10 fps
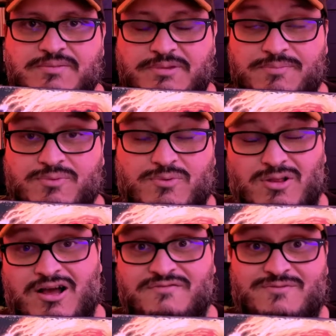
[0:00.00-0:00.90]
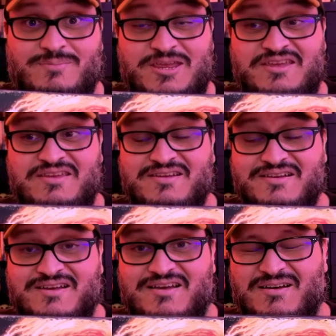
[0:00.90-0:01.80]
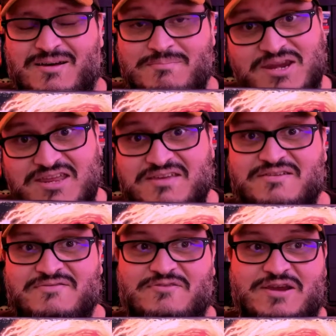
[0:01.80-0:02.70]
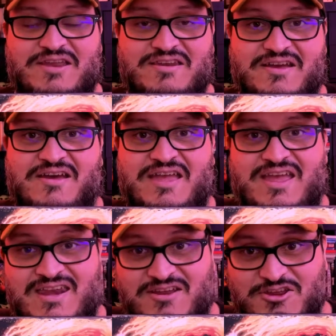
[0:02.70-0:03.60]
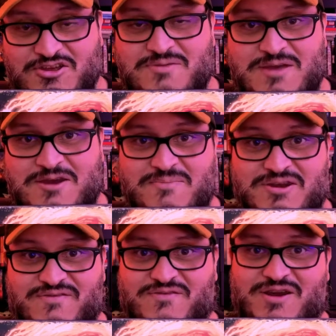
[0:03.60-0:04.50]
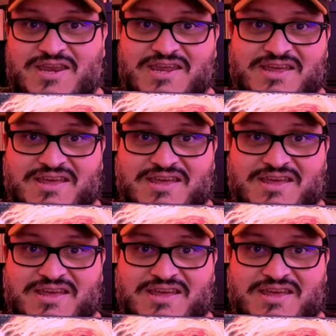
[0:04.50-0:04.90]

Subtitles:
people will offer me money for it, and a good amount of money for it.